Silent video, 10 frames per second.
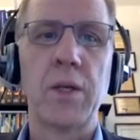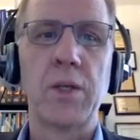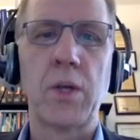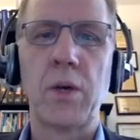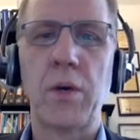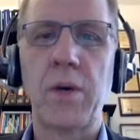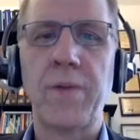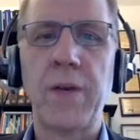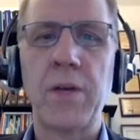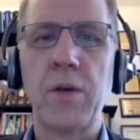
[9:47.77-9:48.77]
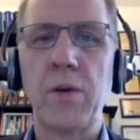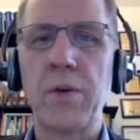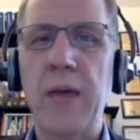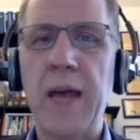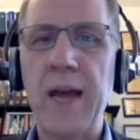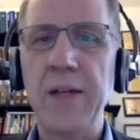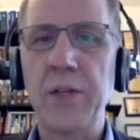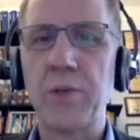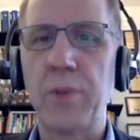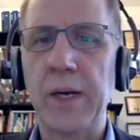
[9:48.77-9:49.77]
So if I know the
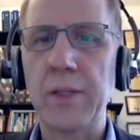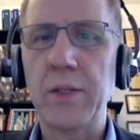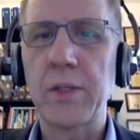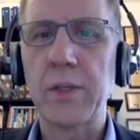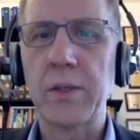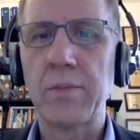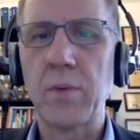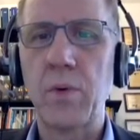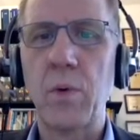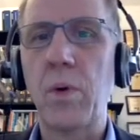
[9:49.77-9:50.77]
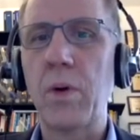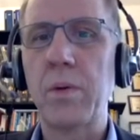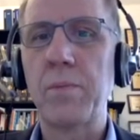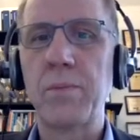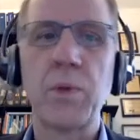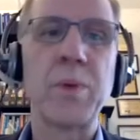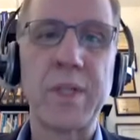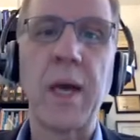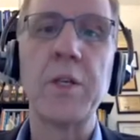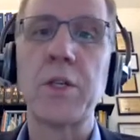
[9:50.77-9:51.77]
hazard rates, or the
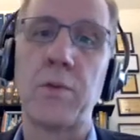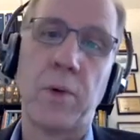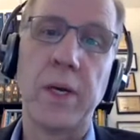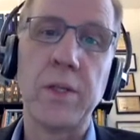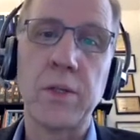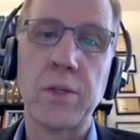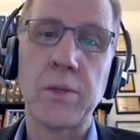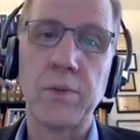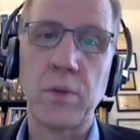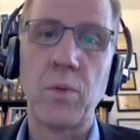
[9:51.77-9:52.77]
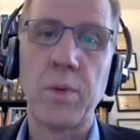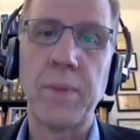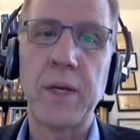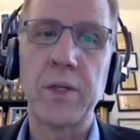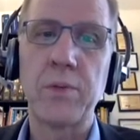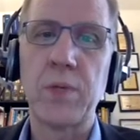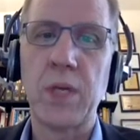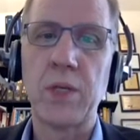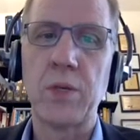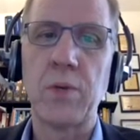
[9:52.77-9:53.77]
retention rates, so 1 minus the
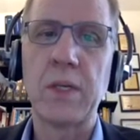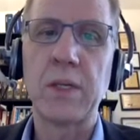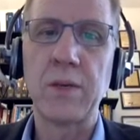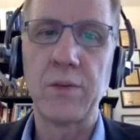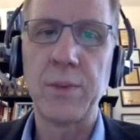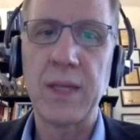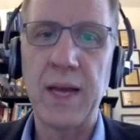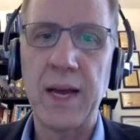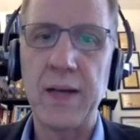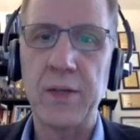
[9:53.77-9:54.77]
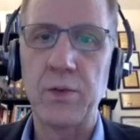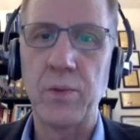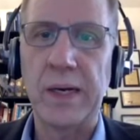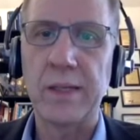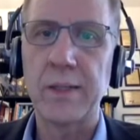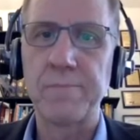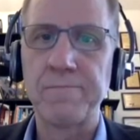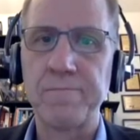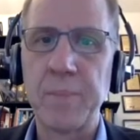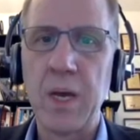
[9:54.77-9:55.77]
retention rate gives me the hazard rate,
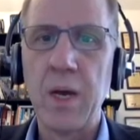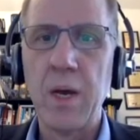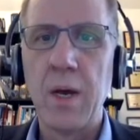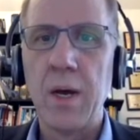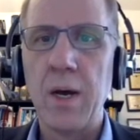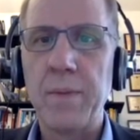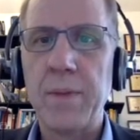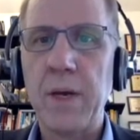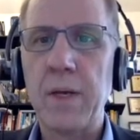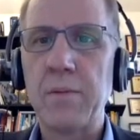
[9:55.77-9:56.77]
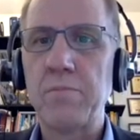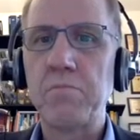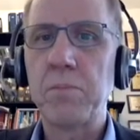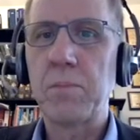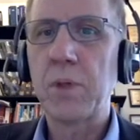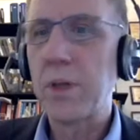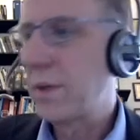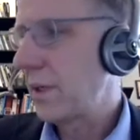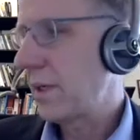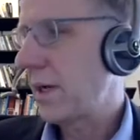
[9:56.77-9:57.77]
then
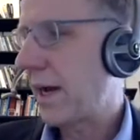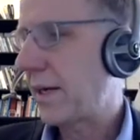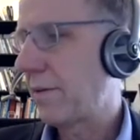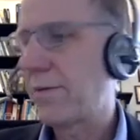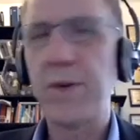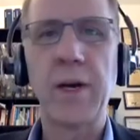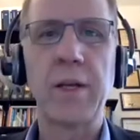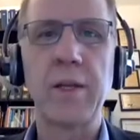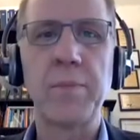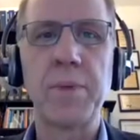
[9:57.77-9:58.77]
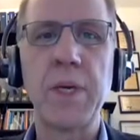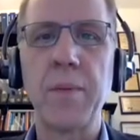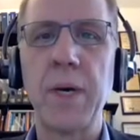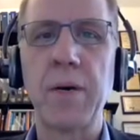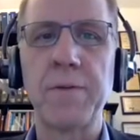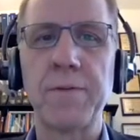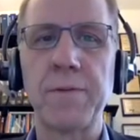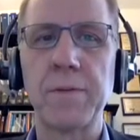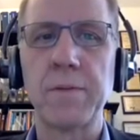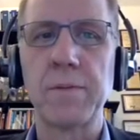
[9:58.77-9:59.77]
clearly I can find the PMF
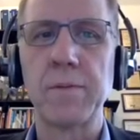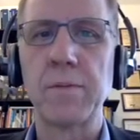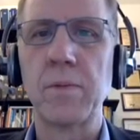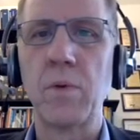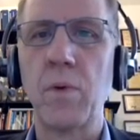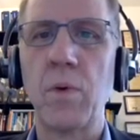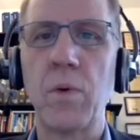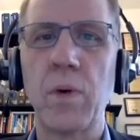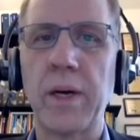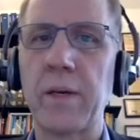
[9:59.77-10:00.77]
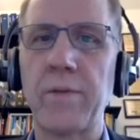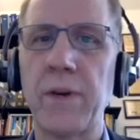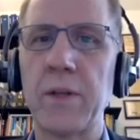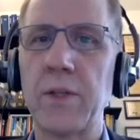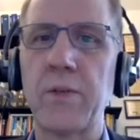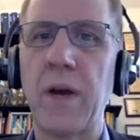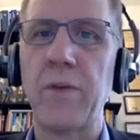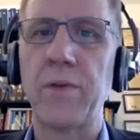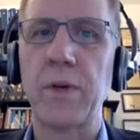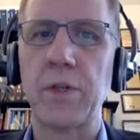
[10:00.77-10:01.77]
or I can find the
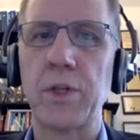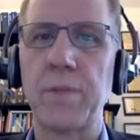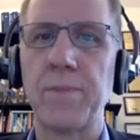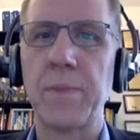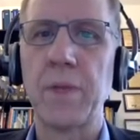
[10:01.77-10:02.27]
survival function.